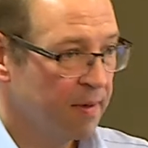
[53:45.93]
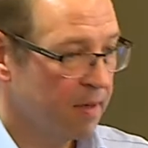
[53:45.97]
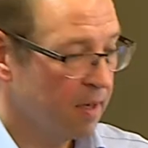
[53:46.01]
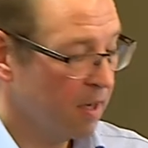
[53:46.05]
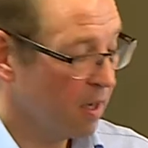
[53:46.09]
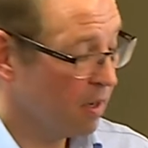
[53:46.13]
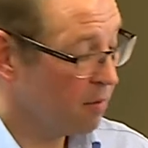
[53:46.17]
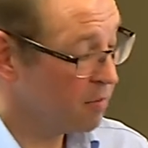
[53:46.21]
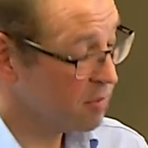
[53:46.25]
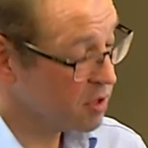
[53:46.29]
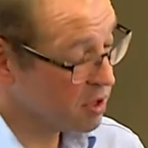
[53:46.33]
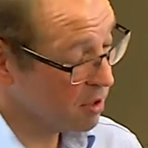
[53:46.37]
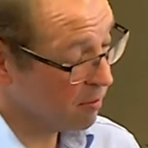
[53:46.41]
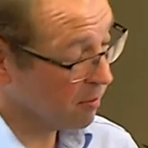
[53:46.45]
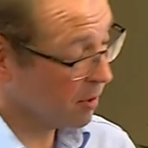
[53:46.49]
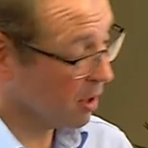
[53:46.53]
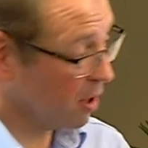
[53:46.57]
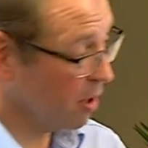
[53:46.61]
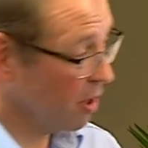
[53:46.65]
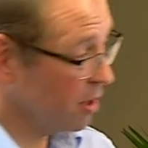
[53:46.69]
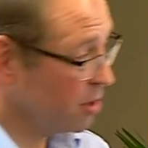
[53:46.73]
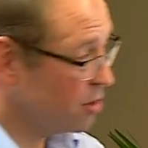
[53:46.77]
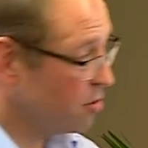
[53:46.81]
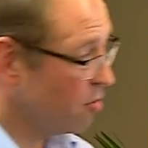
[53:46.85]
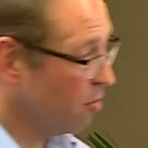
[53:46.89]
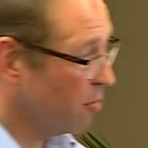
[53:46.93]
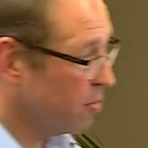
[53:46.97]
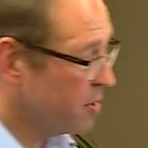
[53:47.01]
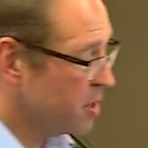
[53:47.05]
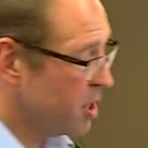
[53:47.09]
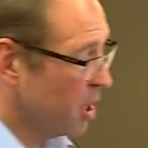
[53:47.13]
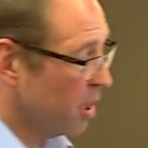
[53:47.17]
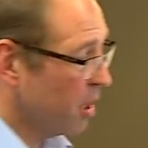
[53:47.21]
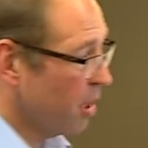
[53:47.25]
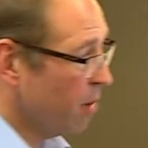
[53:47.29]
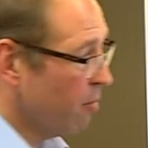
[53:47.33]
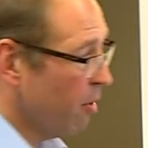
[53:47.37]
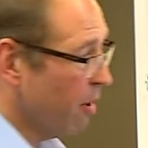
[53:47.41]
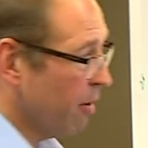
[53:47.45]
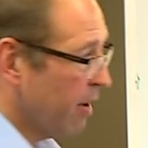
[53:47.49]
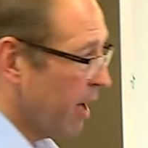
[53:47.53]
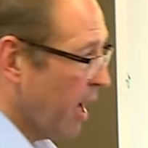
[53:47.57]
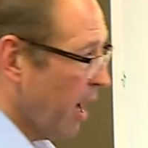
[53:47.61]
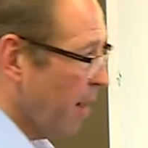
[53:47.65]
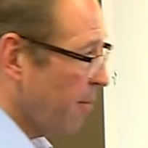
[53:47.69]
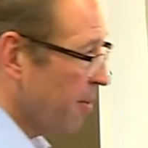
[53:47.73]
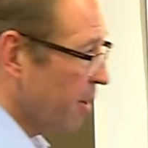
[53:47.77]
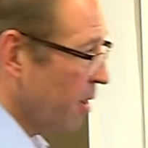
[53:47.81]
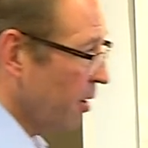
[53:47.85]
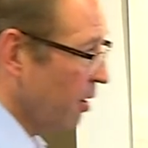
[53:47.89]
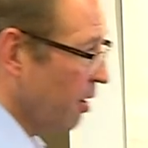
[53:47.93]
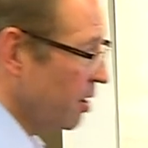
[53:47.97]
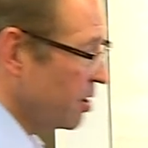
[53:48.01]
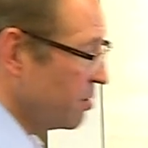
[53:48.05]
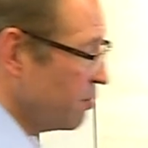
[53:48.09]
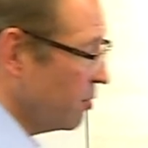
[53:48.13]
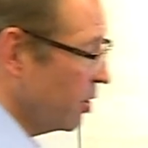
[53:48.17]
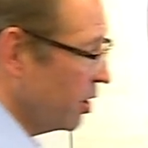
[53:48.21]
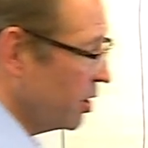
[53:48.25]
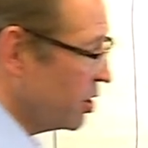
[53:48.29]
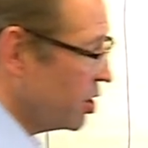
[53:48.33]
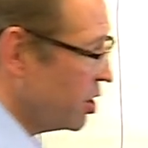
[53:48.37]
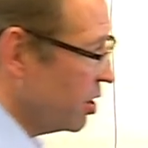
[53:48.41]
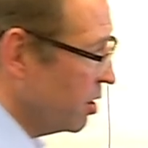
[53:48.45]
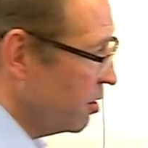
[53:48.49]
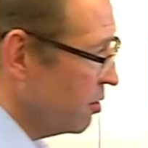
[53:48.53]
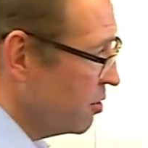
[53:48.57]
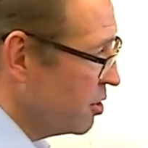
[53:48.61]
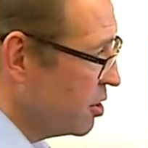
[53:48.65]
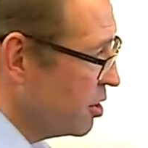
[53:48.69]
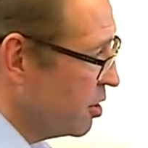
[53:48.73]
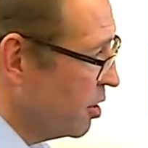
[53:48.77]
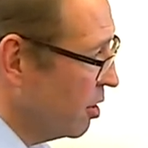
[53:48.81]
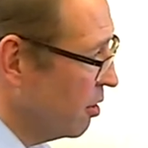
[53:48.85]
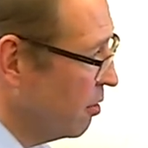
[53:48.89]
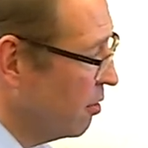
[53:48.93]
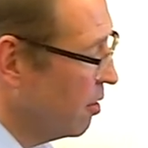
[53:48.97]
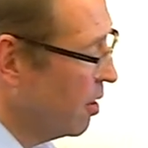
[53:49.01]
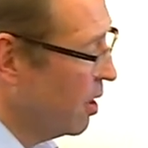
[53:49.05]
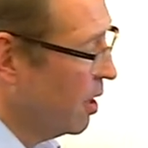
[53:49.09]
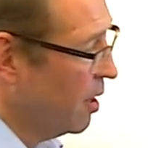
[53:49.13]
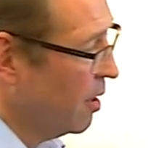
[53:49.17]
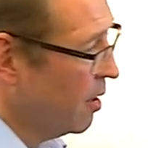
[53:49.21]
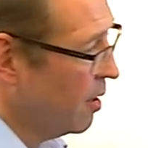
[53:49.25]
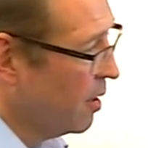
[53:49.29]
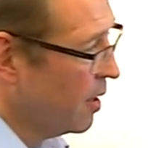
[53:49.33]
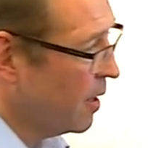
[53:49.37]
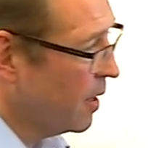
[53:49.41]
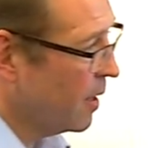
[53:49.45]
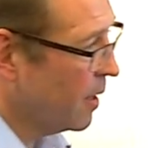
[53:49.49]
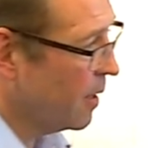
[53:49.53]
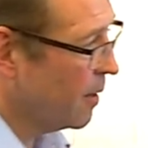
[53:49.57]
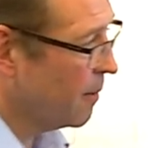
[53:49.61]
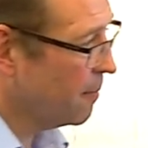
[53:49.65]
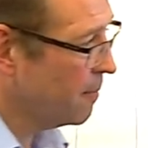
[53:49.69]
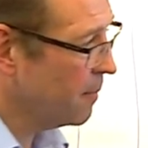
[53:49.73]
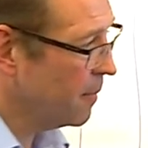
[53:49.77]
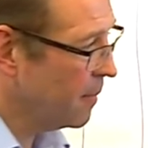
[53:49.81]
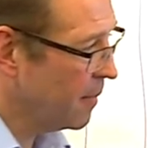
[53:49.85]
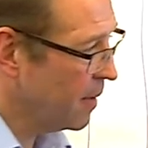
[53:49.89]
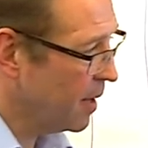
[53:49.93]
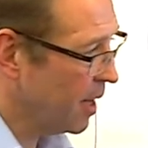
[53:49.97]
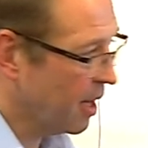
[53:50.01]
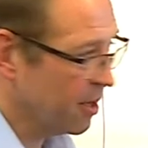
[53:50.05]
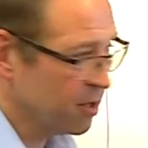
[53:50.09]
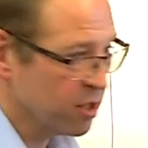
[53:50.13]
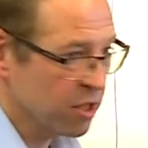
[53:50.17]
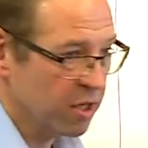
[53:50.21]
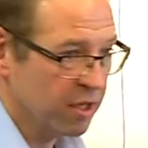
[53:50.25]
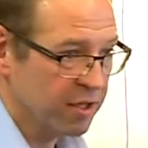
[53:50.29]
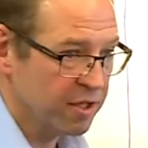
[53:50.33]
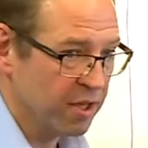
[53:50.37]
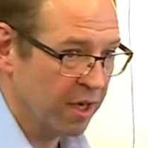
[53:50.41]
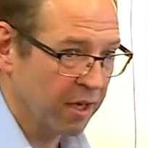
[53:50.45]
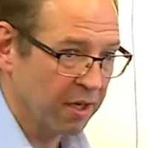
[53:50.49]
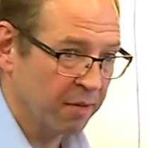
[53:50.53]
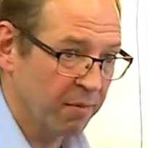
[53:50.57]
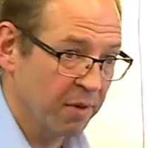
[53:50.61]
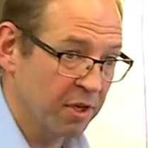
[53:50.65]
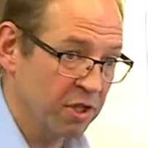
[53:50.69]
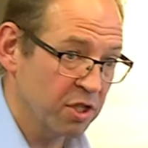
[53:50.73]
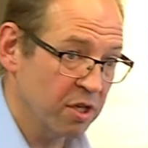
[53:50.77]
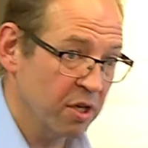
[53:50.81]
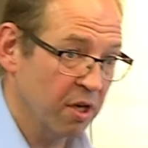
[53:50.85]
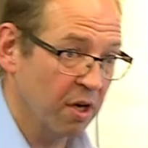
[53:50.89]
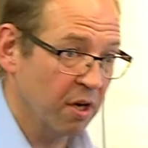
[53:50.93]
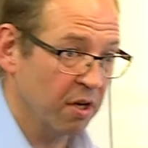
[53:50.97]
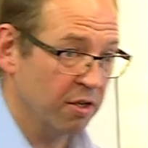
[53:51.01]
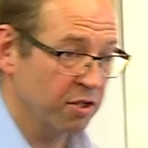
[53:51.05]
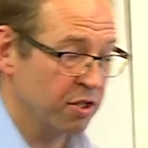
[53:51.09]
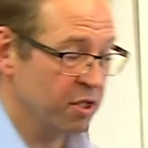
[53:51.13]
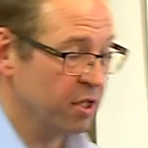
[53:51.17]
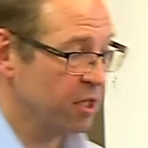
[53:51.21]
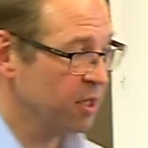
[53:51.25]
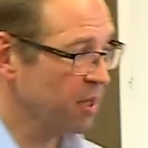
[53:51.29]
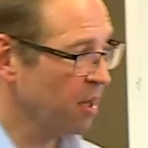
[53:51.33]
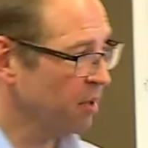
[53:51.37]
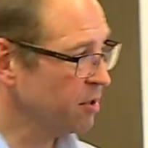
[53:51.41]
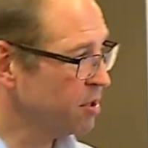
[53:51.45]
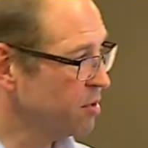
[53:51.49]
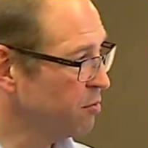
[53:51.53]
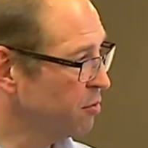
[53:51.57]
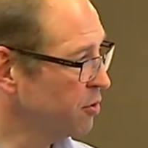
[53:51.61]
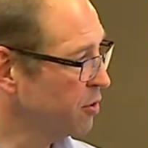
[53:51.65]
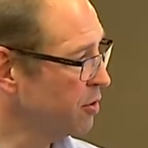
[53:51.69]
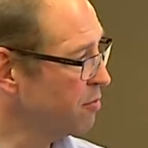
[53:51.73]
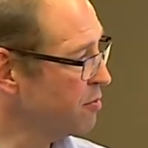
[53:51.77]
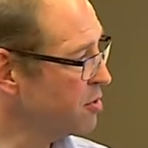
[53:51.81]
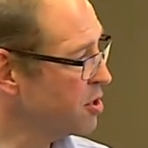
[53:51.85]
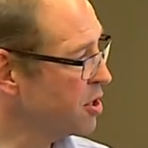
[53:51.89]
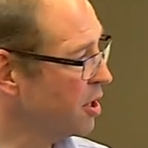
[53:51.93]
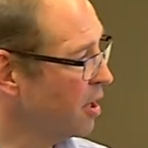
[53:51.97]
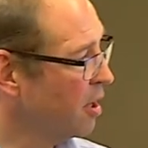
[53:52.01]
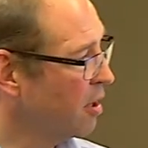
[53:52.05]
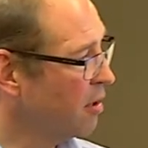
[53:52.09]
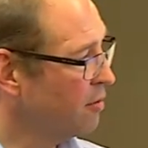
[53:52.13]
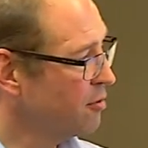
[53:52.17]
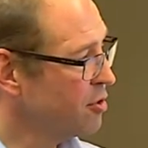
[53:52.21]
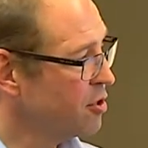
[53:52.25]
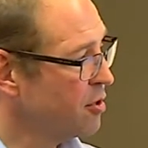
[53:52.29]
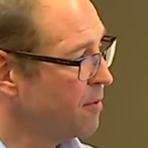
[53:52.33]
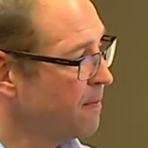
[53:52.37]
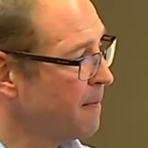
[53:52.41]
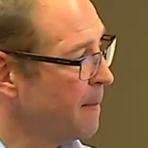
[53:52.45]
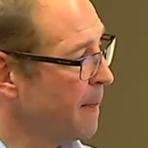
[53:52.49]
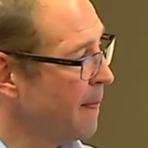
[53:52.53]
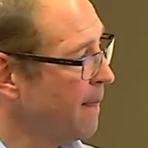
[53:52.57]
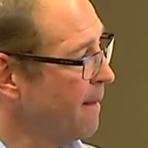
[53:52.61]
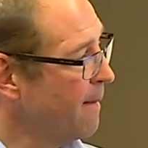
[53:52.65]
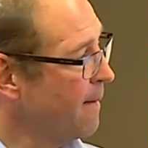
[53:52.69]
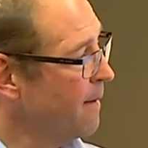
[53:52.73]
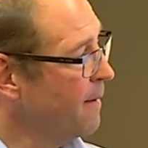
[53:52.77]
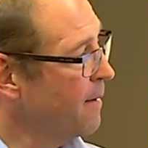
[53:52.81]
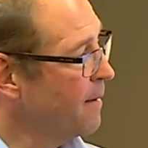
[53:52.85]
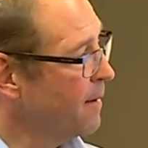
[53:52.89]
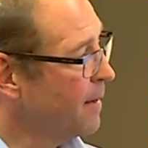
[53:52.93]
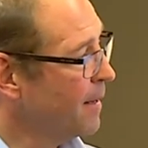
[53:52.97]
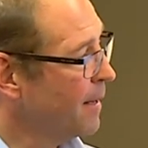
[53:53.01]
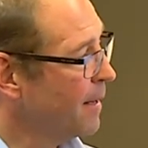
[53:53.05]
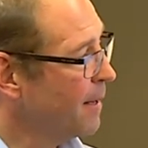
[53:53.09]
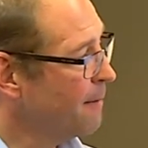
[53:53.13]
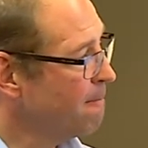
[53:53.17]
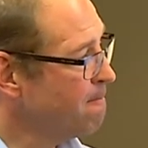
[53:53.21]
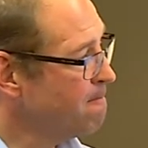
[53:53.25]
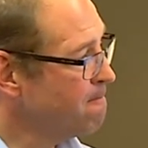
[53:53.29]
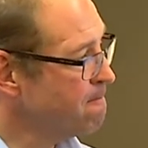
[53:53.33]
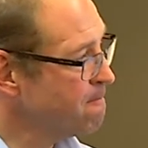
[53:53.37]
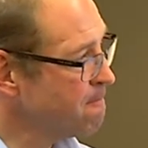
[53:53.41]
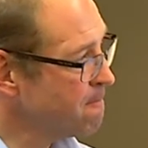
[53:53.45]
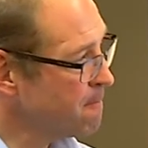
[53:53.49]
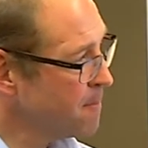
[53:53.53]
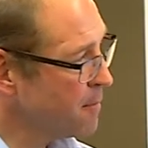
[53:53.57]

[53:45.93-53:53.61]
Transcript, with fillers: Um, some clients who are particularly well capitalised might choose to um, actually take a much larger deductible themselves. Um,